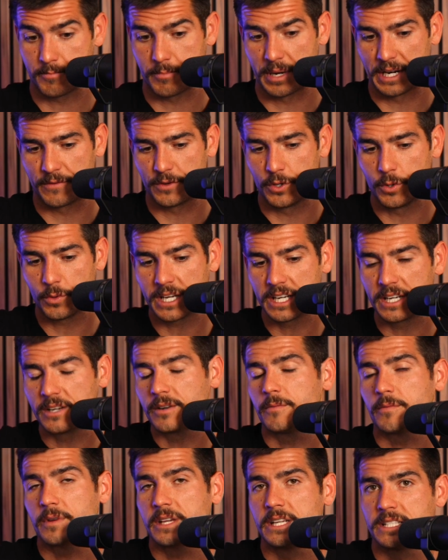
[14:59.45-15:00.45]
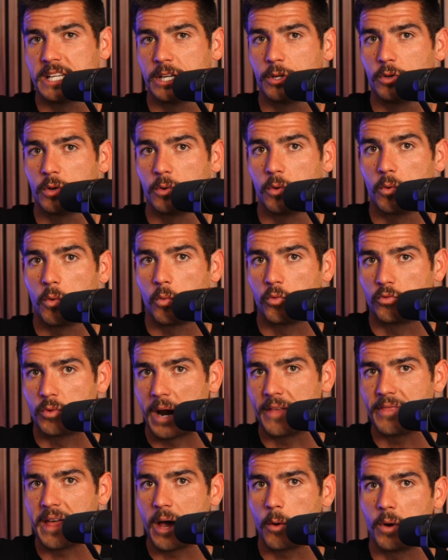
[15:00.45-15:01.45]
But if you can continue to
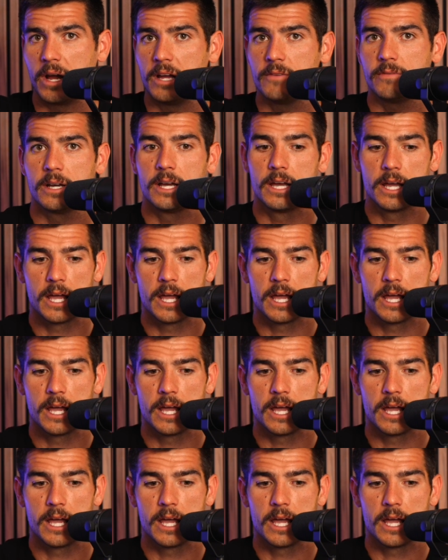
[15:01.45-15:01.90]
ride that wave